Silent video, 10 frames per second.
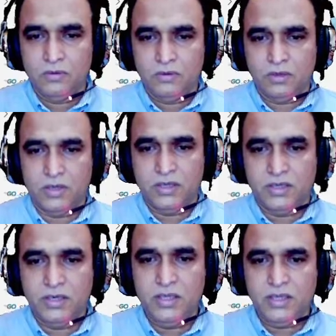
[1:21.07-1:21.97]
dot
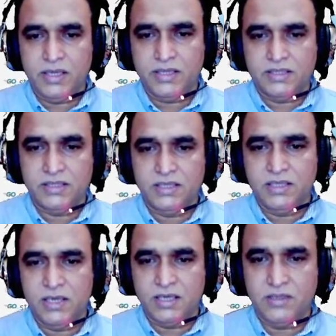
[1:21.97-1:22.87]

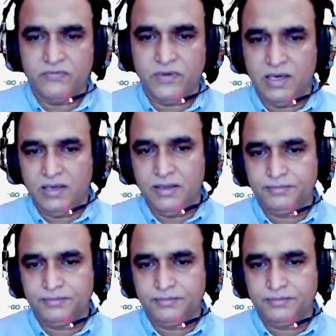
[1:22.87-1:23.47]
txt as a file name.